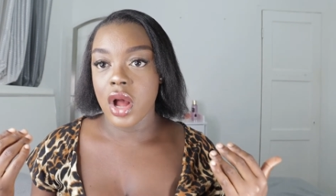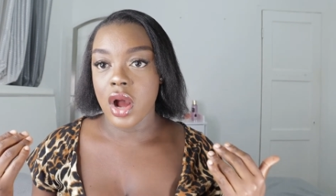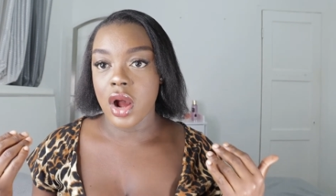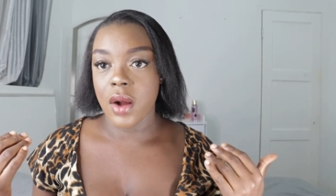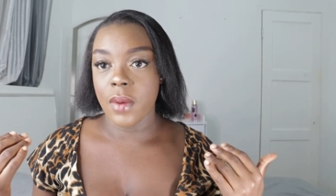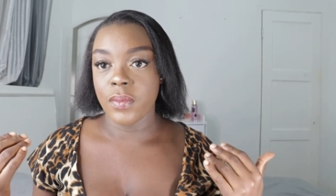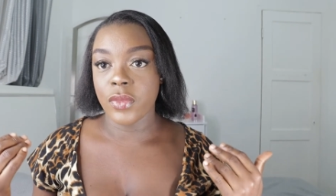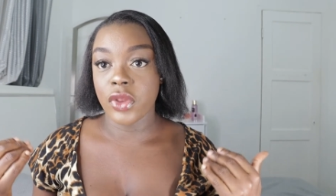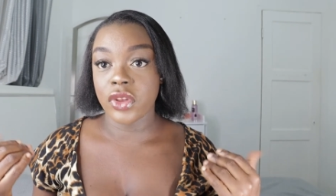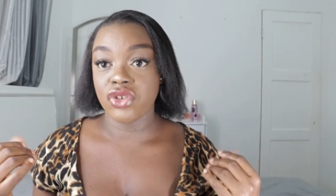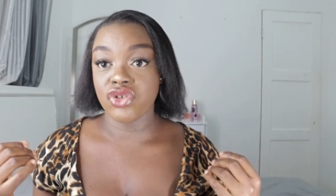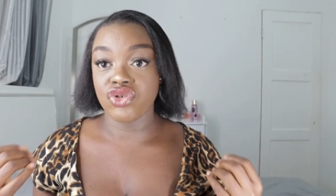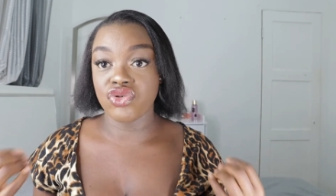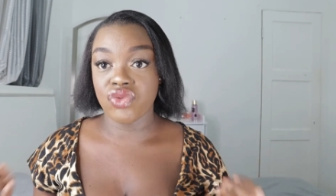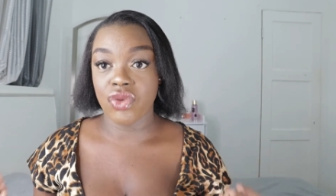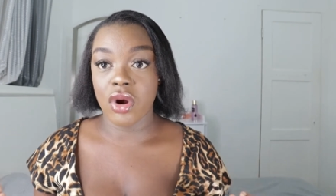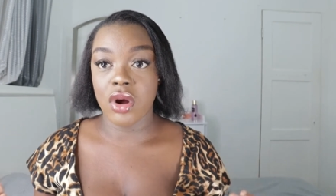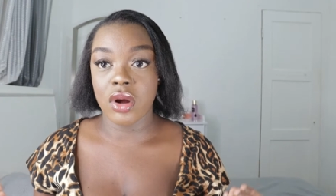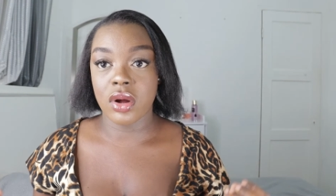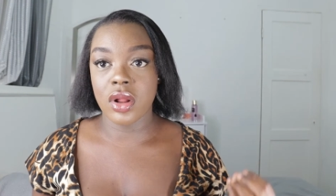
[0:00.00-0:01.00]
um,
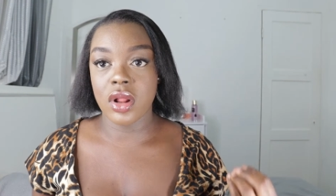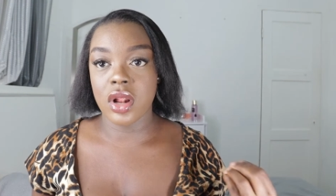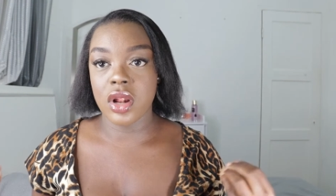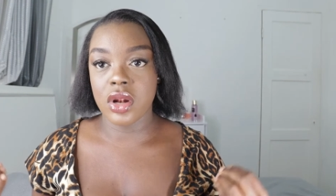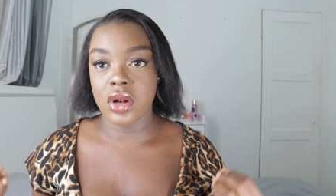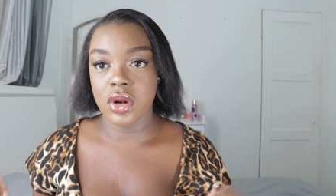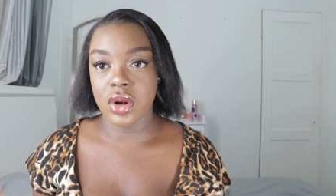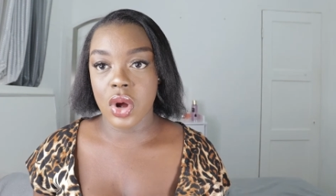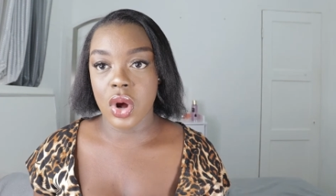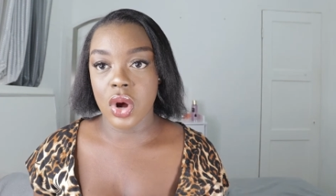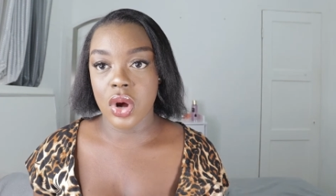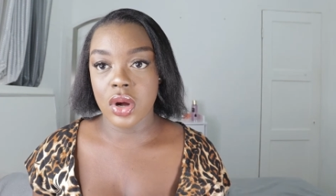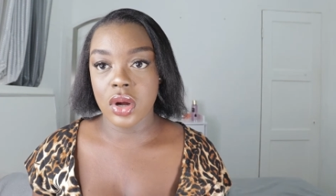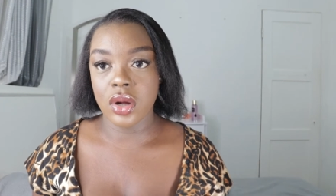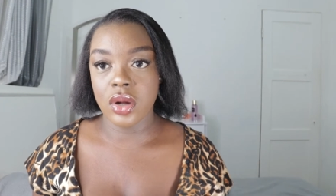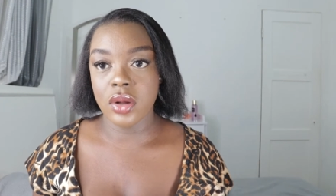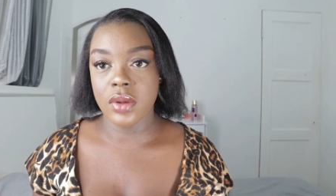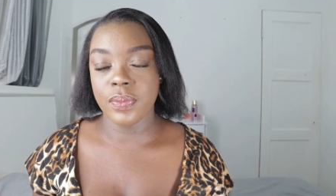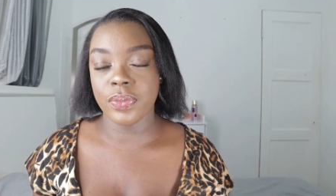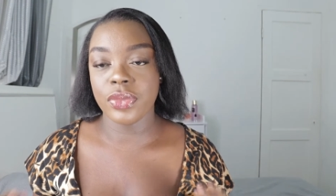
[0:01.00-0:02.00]
strong long
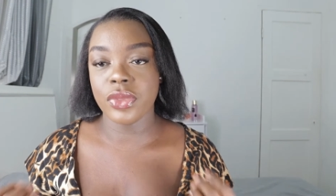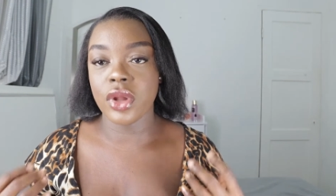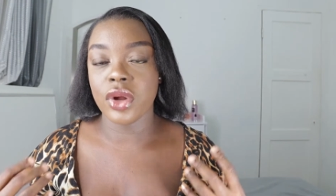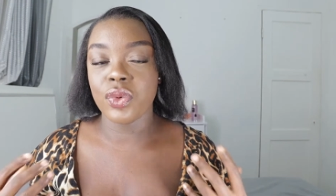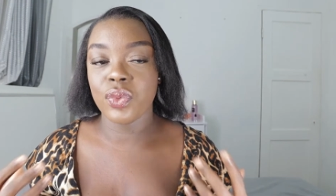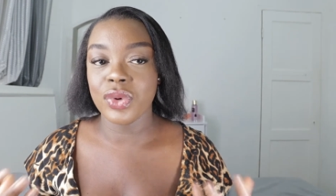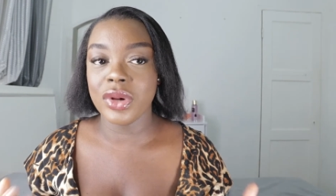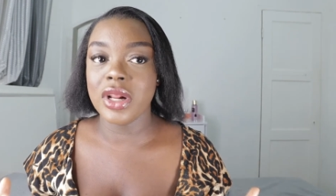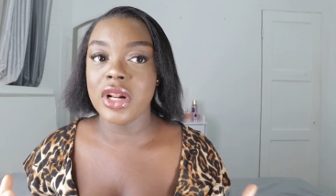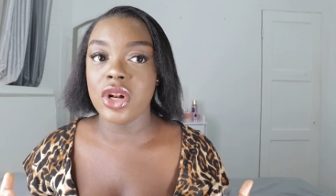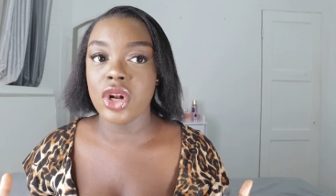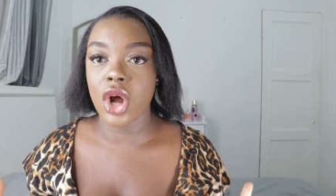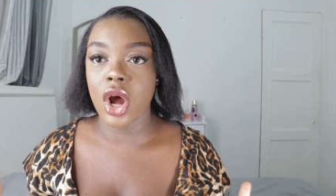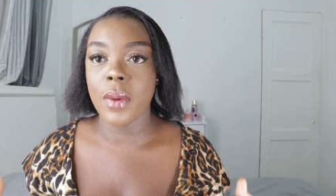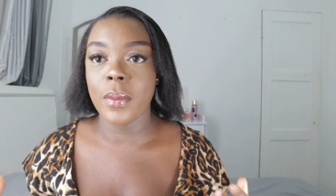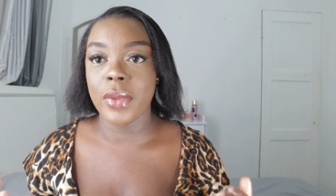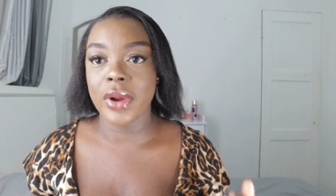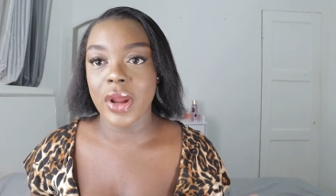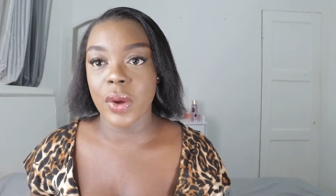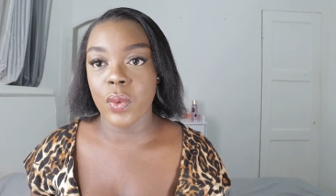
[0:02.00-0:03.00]
not really
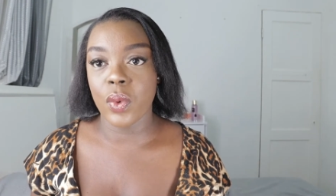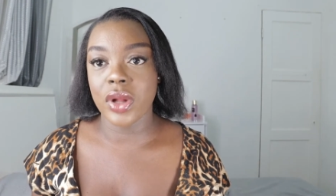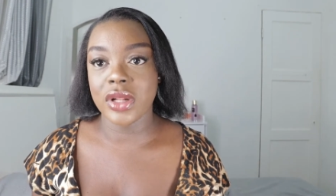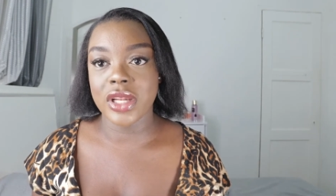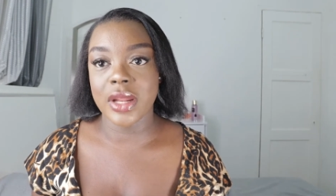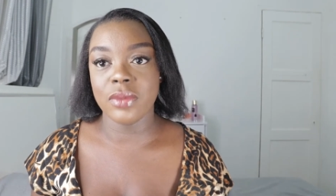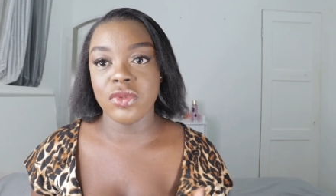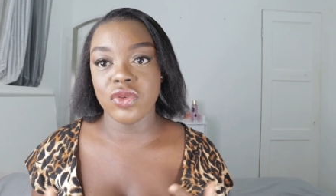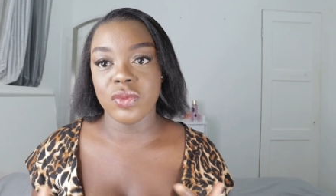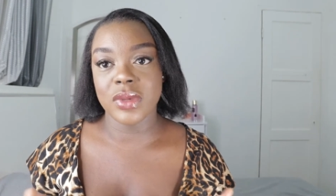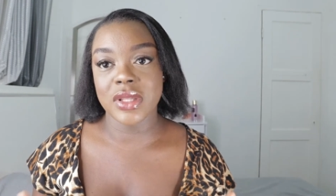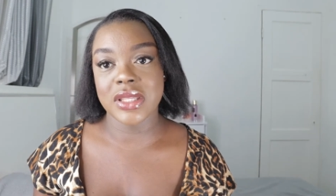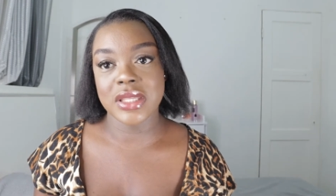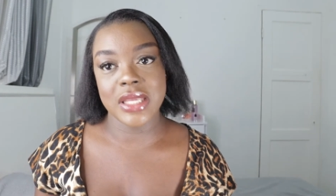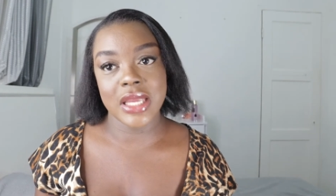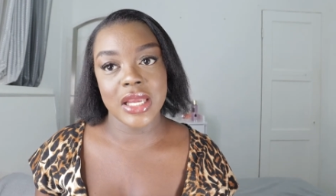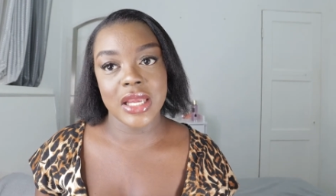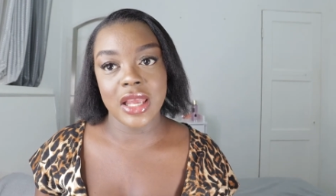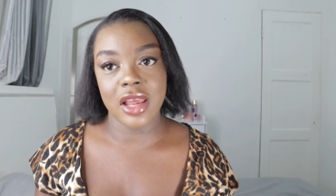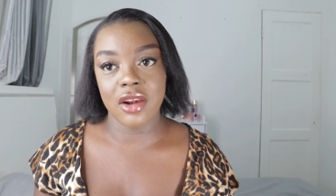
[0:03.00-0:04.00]
long but i want them to be
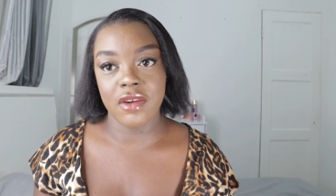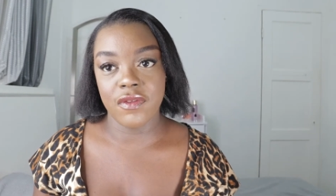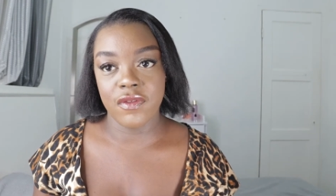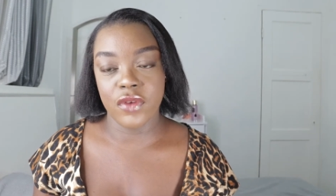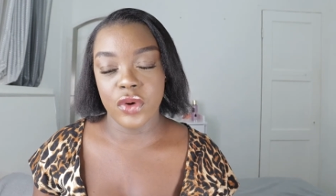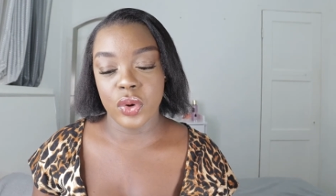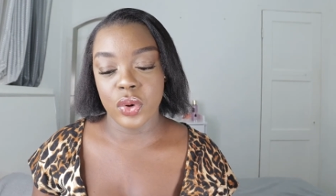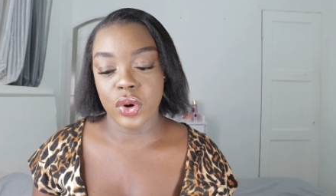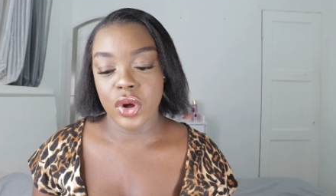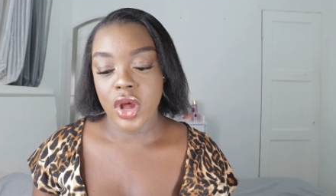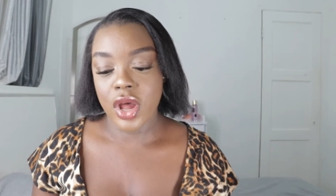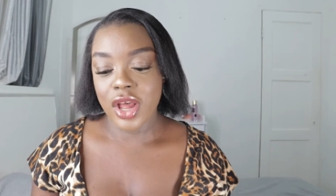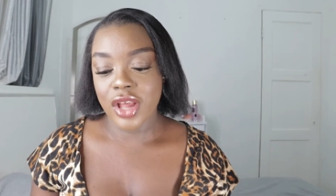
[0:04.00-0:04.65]
thick and full